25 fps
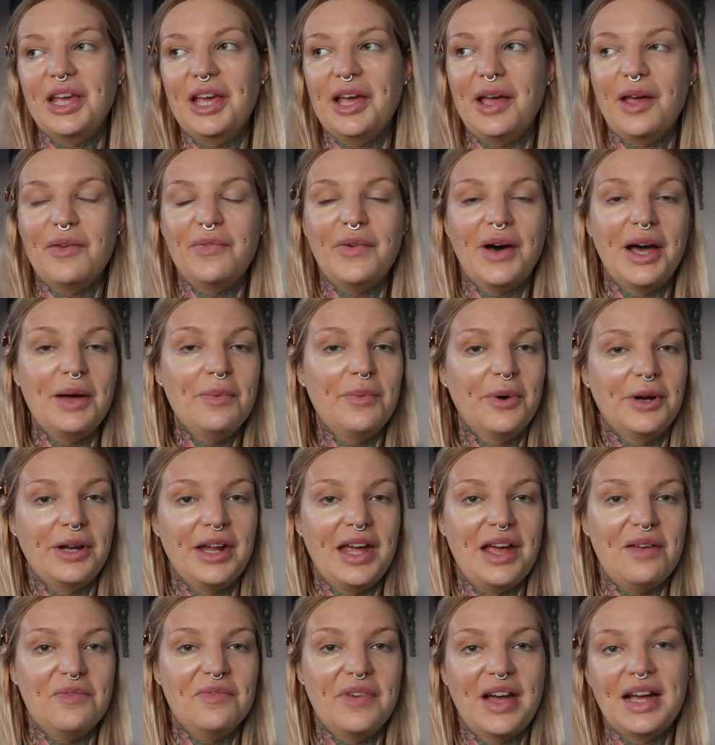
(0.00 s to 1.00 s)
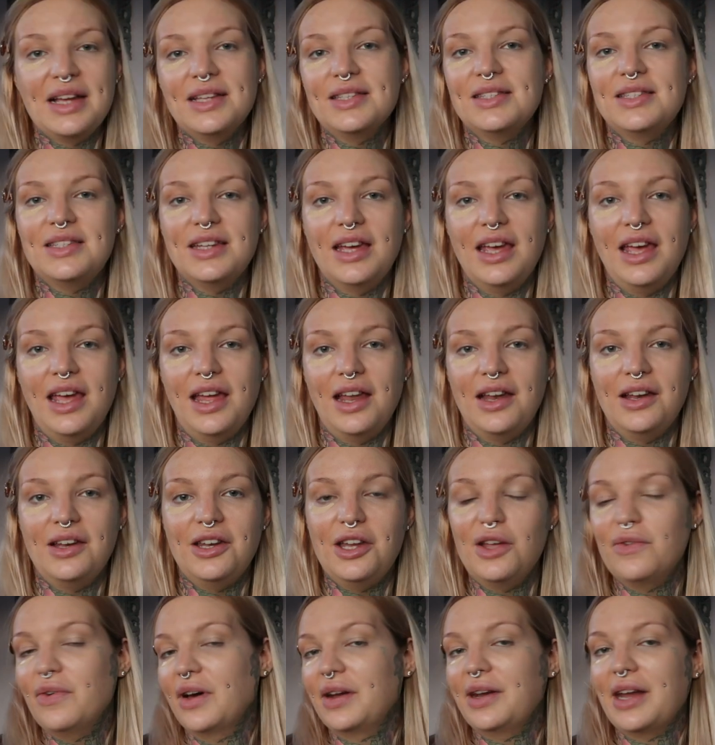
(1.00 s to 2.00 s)
If I want to invest in
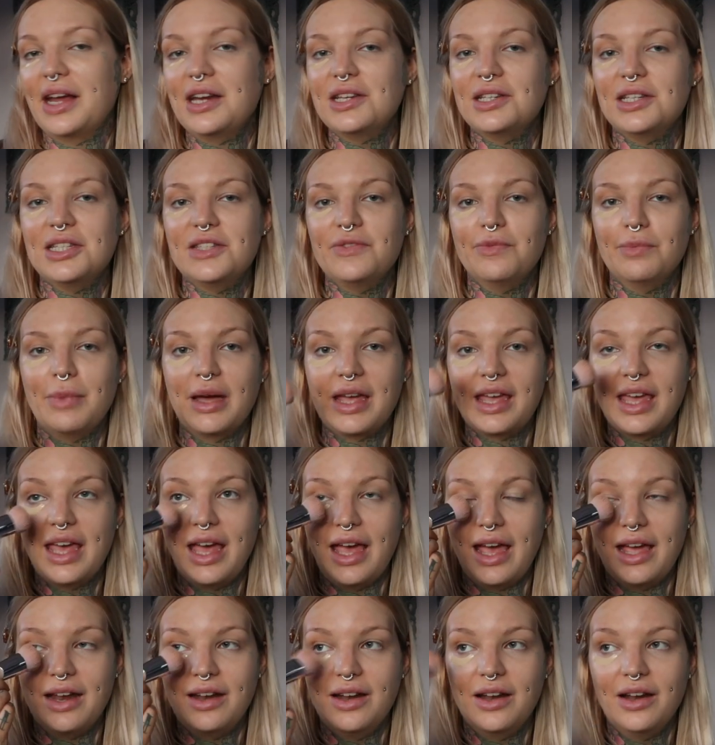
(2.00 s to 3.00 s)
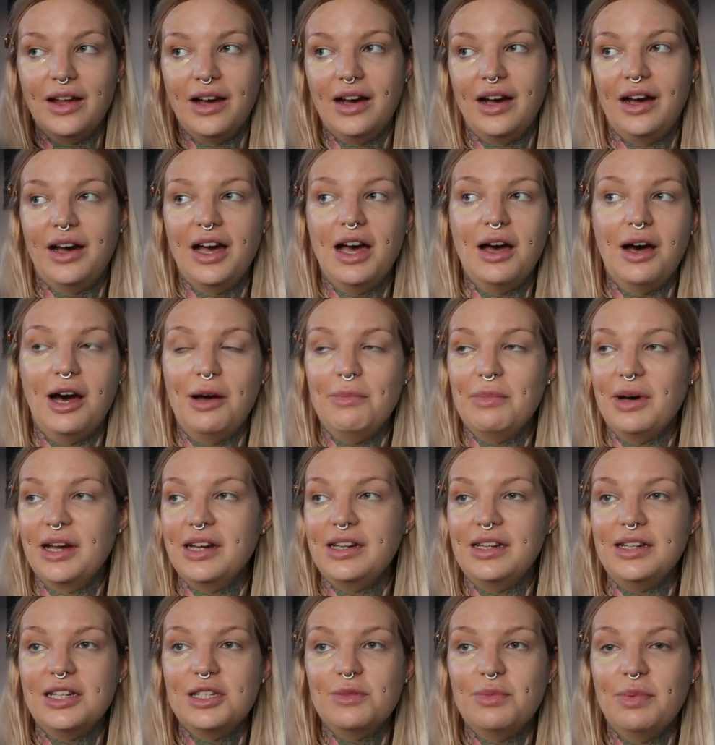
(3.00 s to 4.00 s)
new foundations for my kit, I might
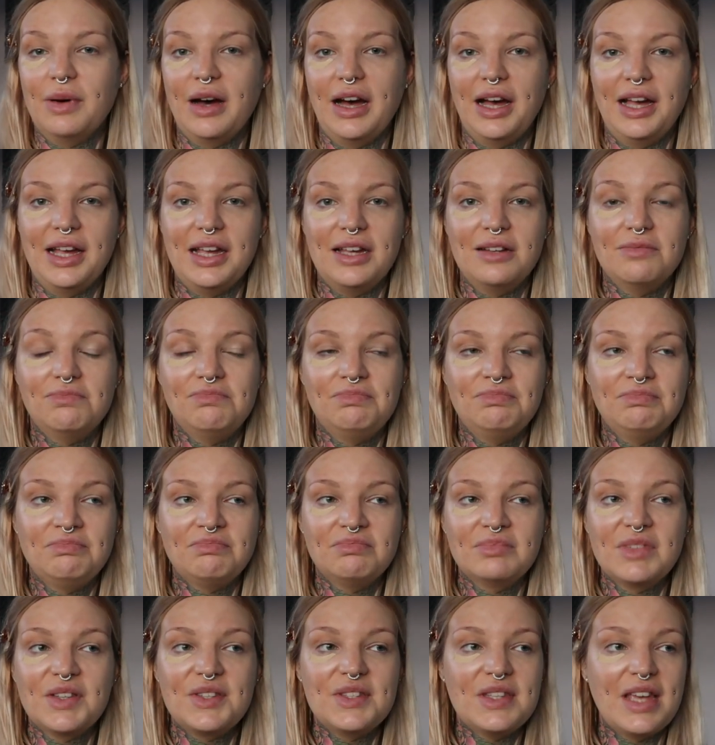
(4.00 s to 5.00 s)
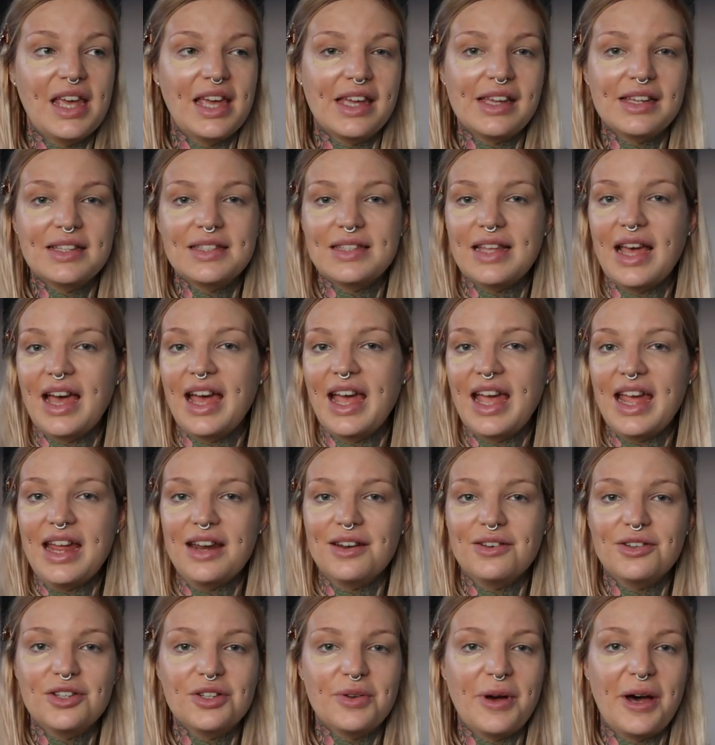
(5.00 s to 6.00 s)
need to buy 6,
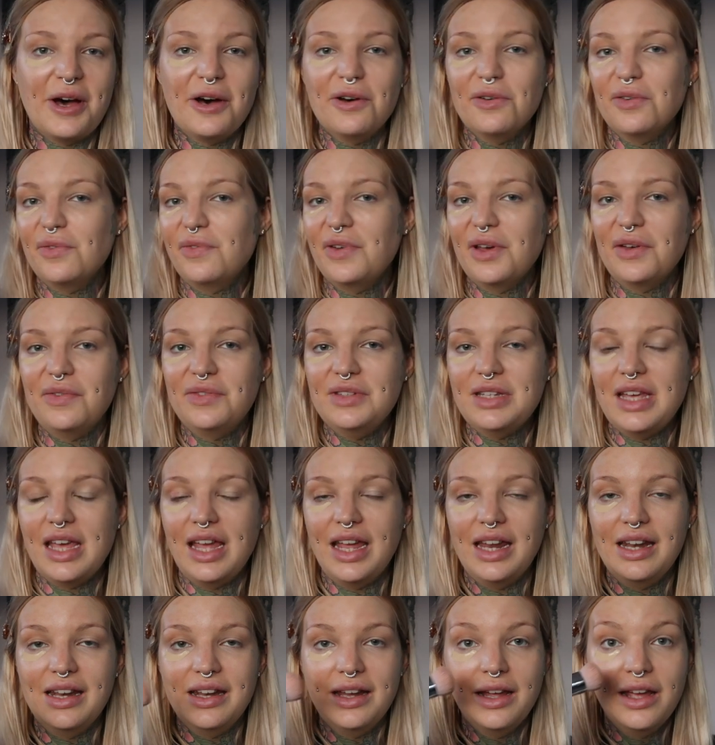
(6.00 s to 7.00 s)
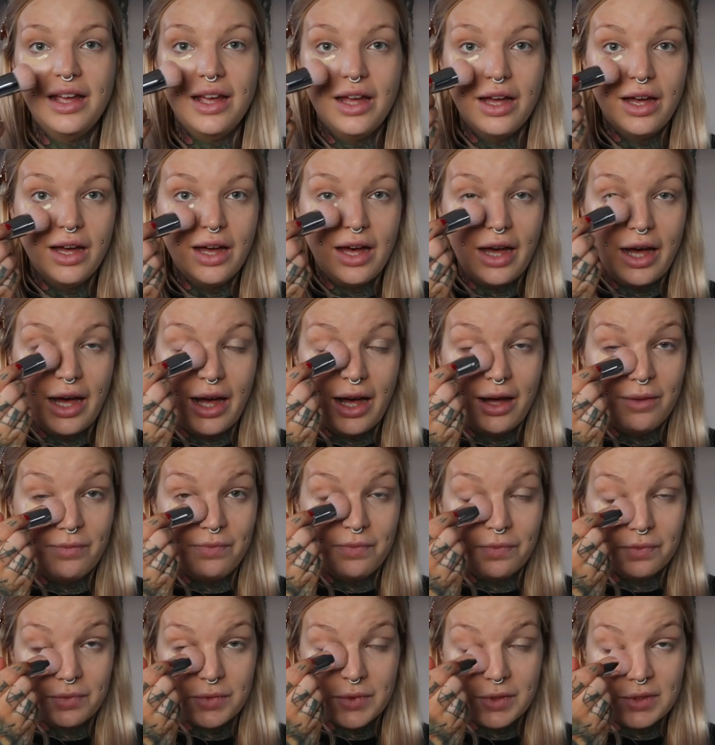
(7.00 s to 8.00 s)
8, 12, 15.
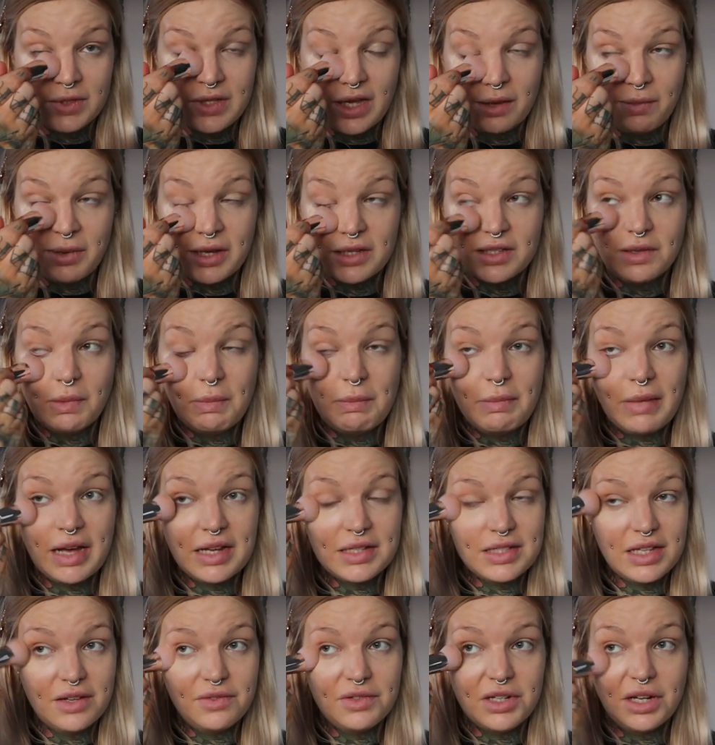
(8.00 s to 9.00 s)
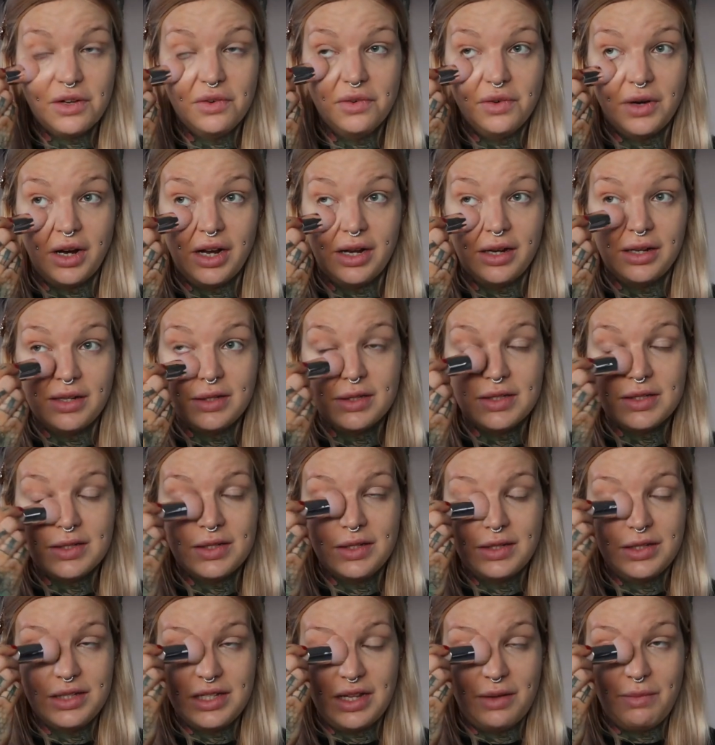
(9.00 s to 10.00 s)
So it makes a massive difference
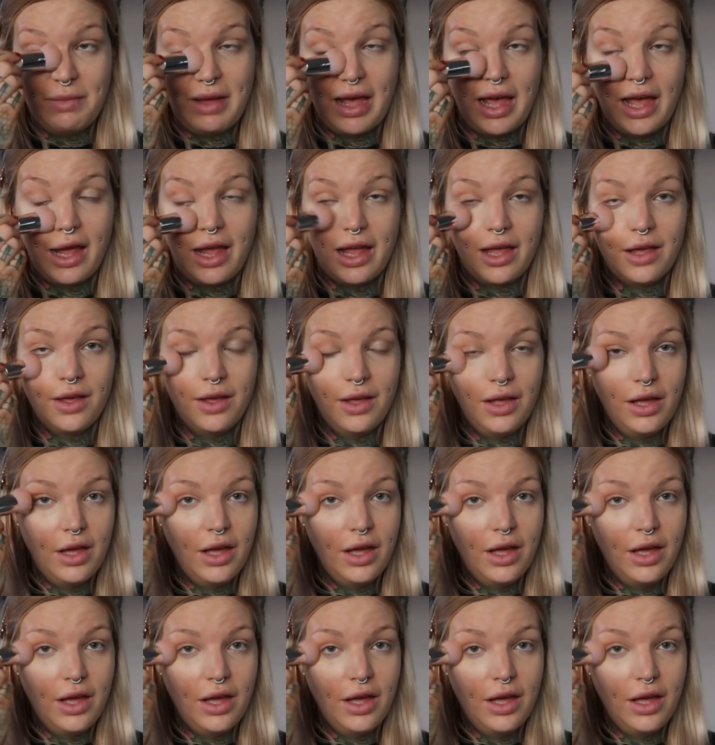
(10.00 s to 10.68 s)
to me.